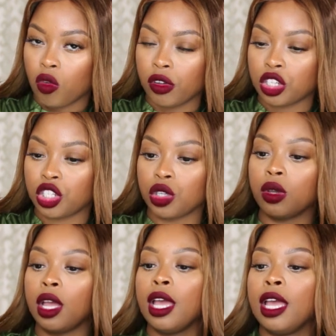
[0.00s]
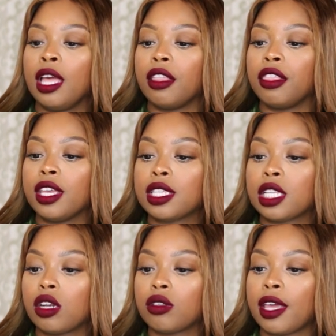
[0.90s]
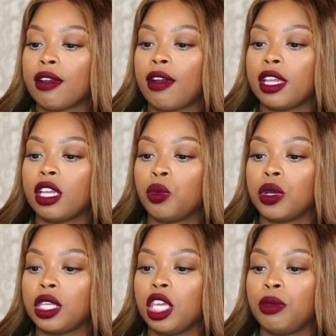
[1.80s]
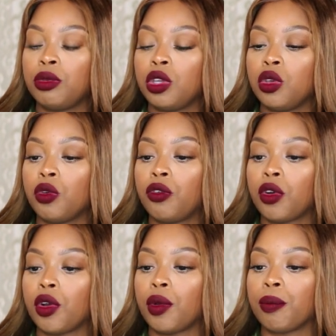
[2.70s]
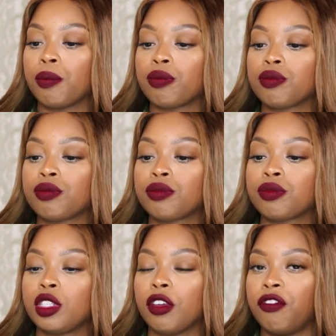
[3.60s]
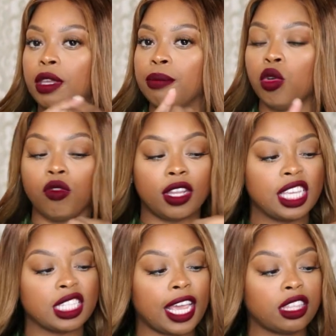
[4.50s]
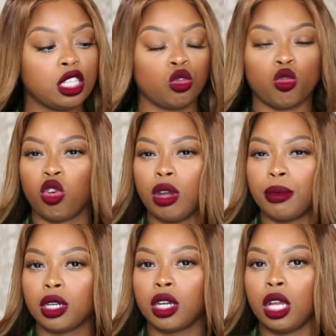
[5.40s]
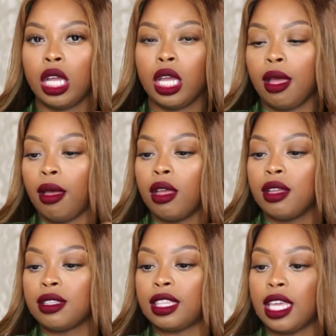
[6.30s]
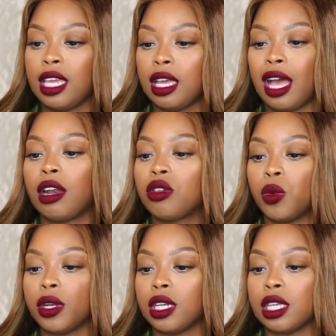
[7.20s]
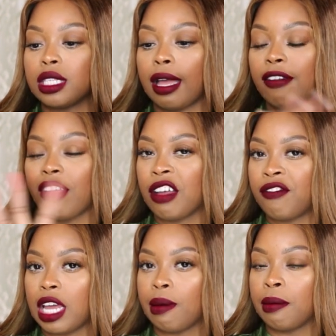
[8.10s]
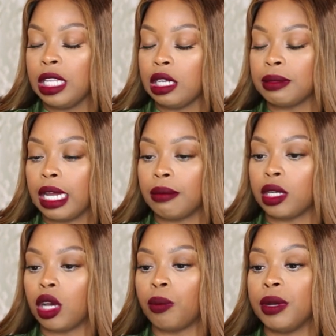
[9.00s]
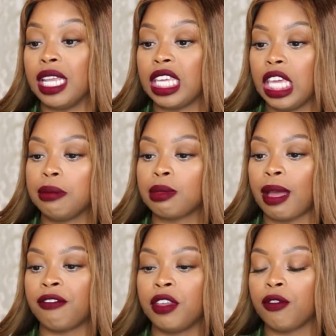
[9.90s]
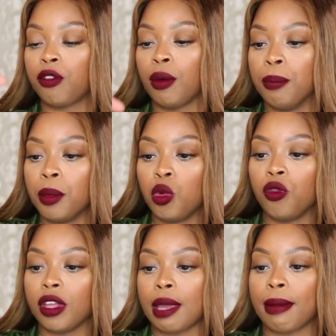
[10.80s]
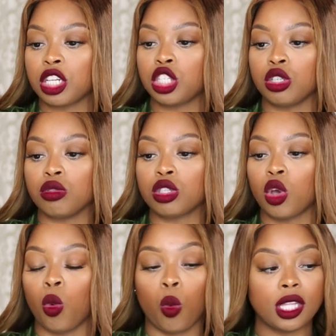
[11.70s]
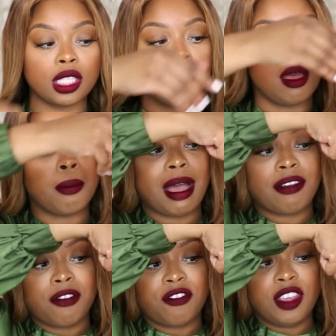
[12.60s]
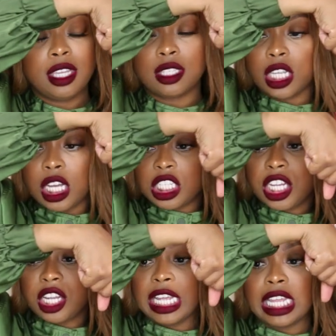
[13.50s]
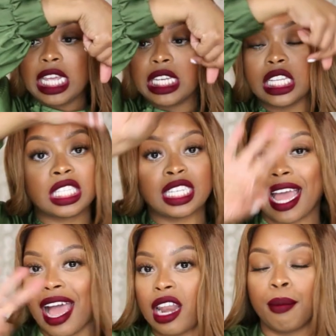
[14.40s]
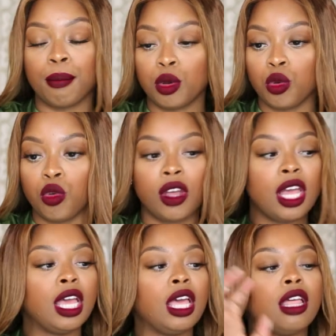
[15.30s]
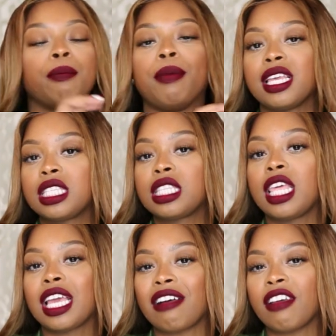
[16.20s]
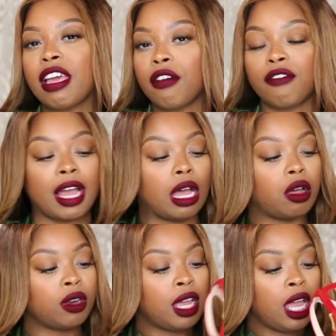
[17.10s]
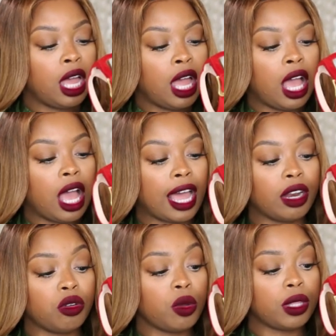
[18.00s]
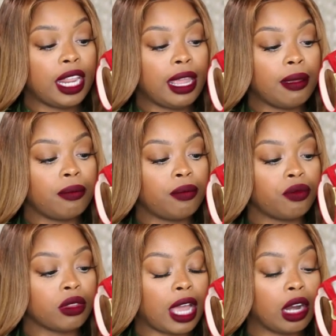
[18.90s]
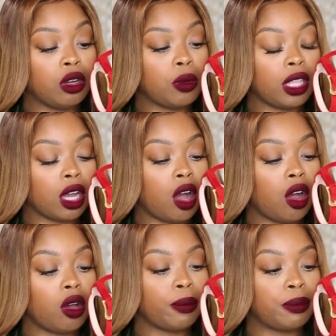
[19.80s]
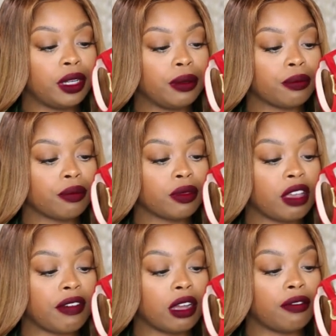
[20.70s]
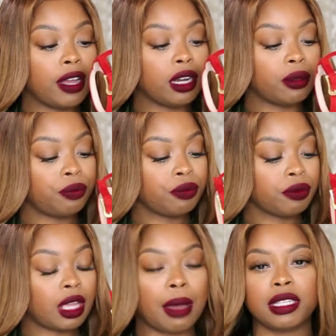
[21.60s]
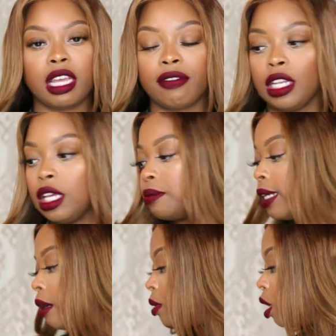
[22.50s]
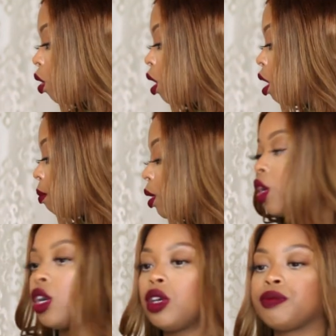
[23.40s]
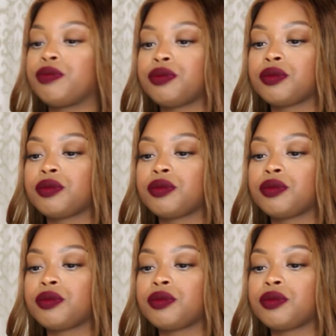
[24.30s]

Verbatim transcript: over the shoe. This little thing right here will keep you from your feet moving. It's like this rubber thing. I don't know what it is. I, if I can find them, I'm gonna link them down below, but it keeps my feet from moving in my shoes. So once my feet touch here, it, it does not move. Best thing I've ever found. I don't know the name. I don't know what they're called, but if I can find them, I'm gonna definitely link them down below. But girl,